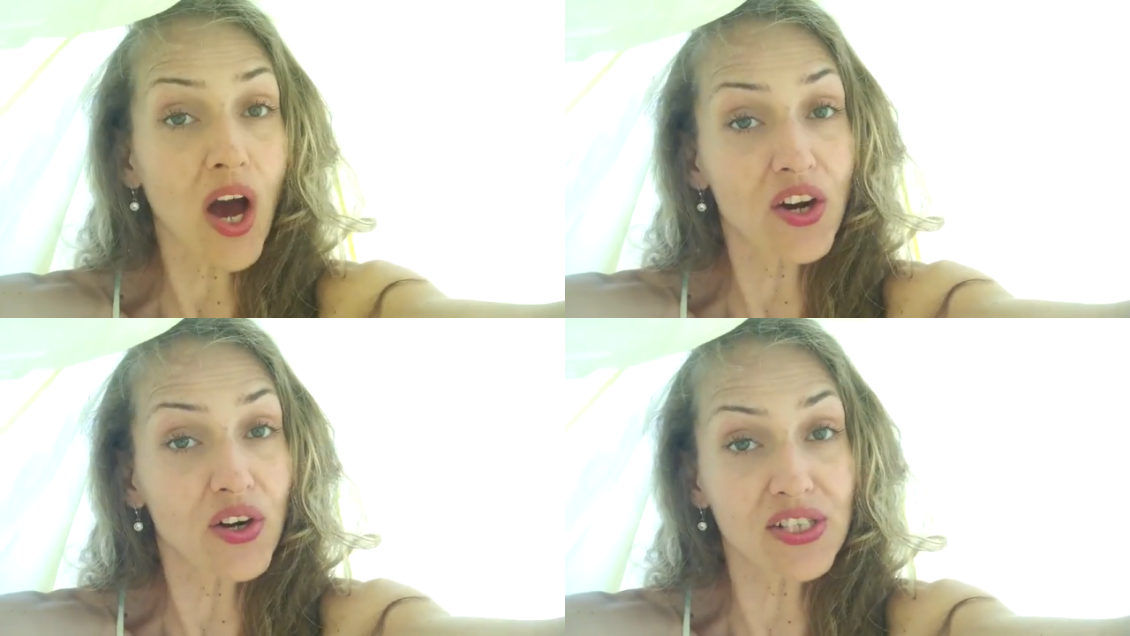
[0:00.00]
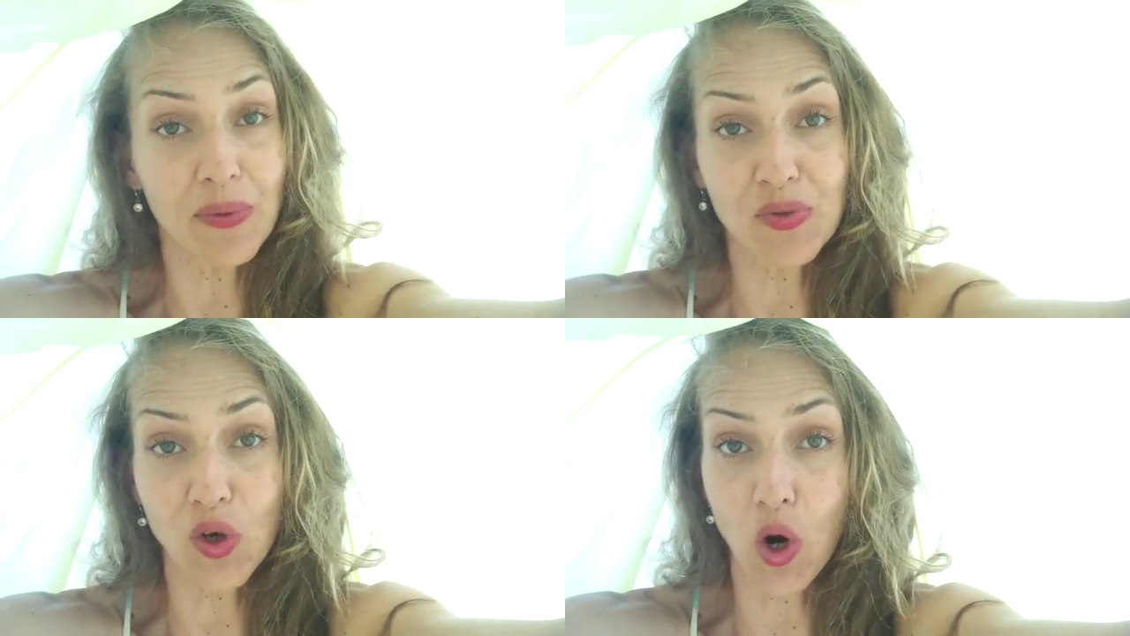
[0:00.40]
Water is
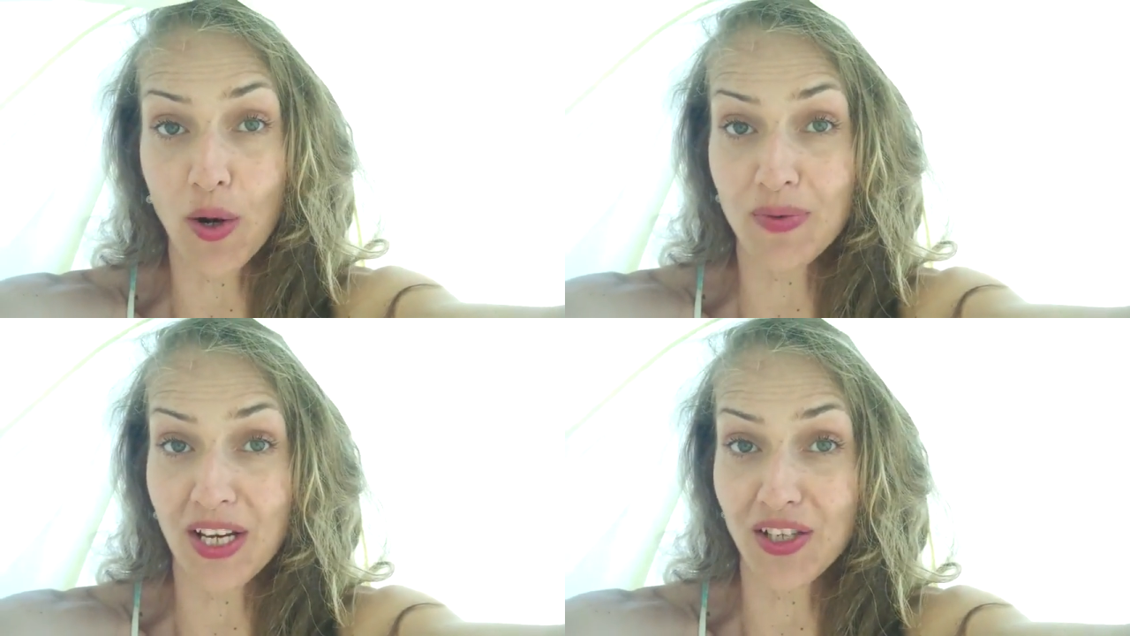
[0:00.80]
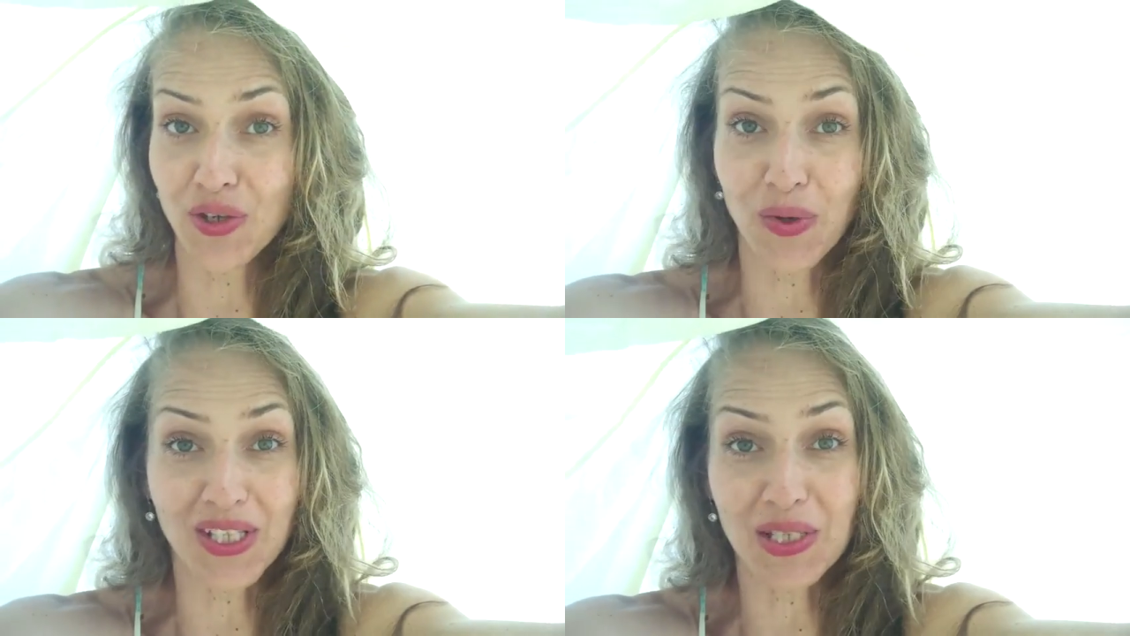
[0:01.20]
absorbed
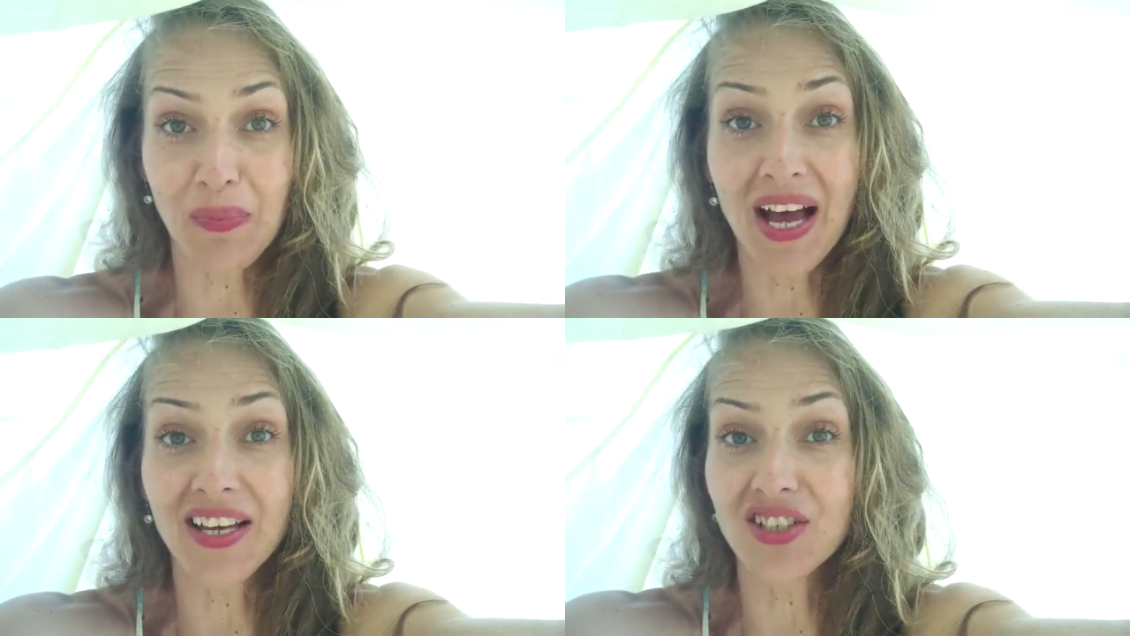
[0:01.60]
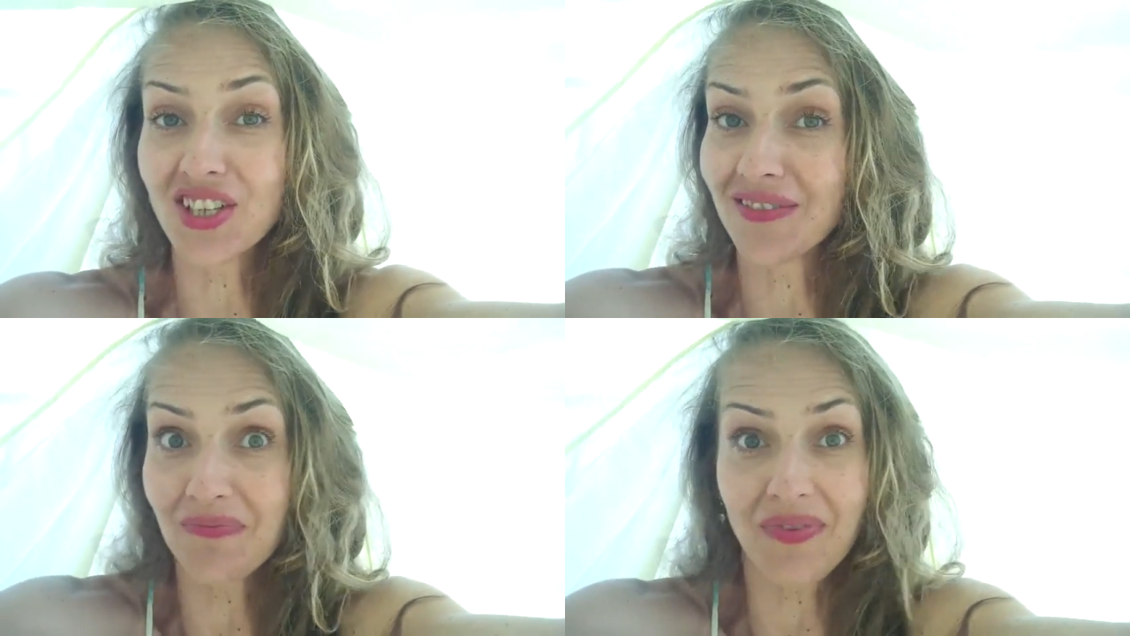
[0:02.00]
into a
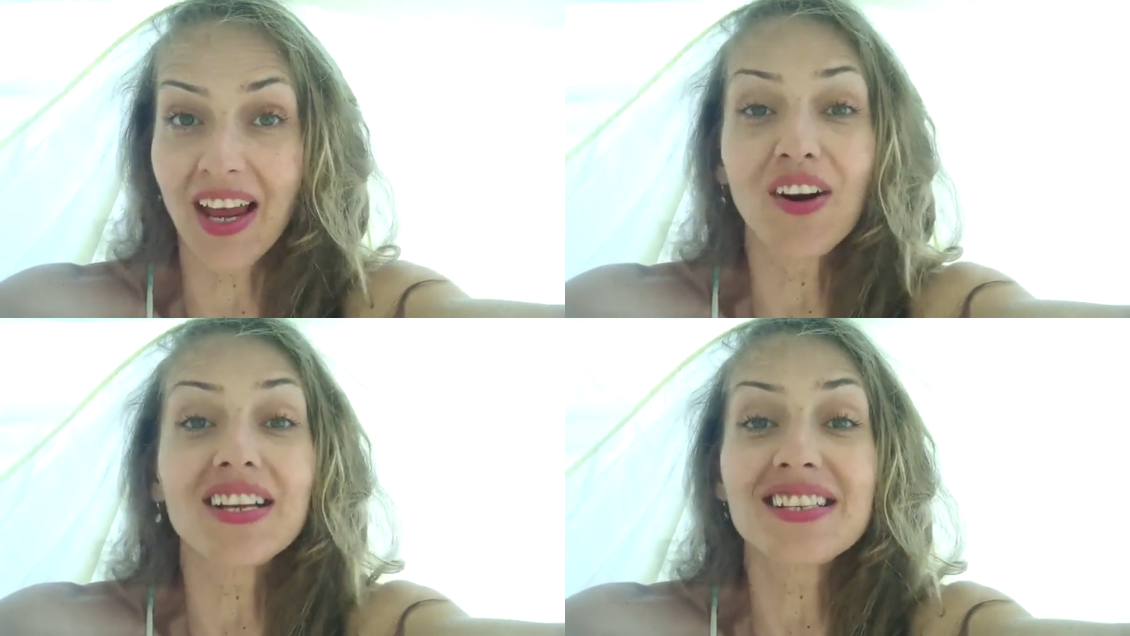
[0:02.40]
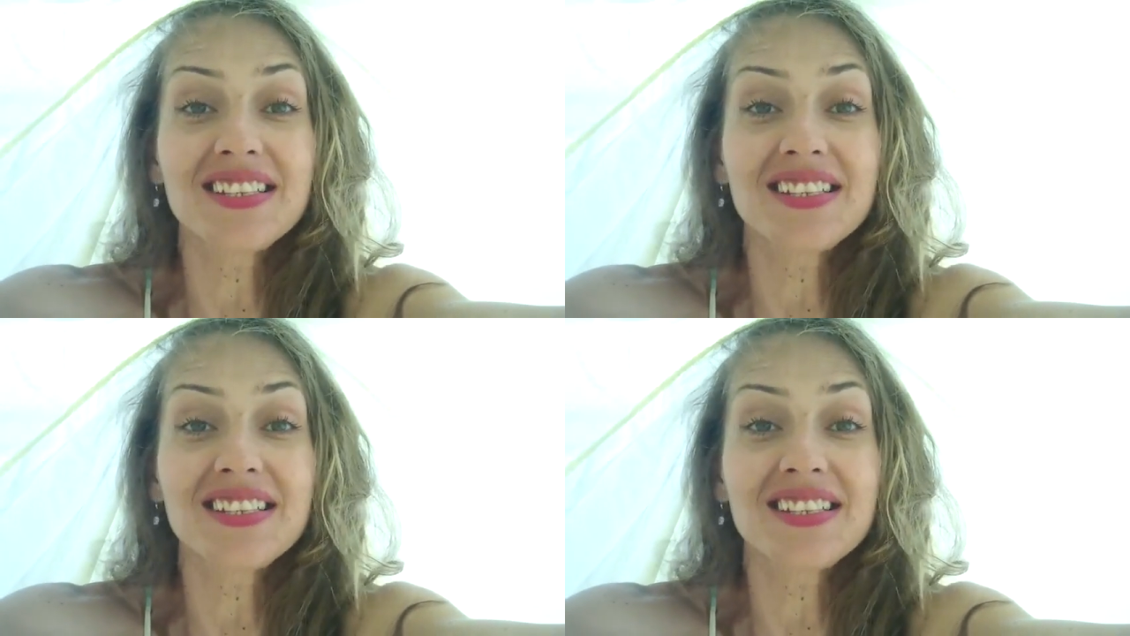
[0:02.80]
sponge and there it